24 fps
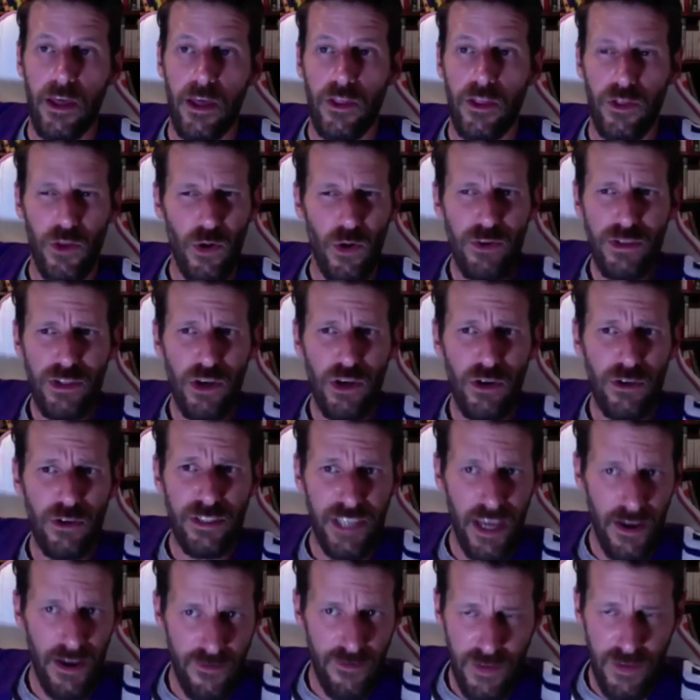Those girls
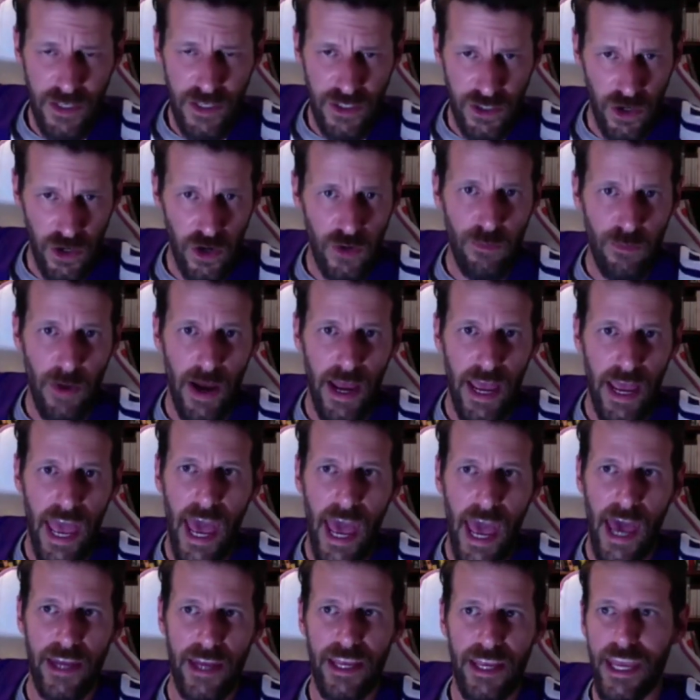definitely turn my head.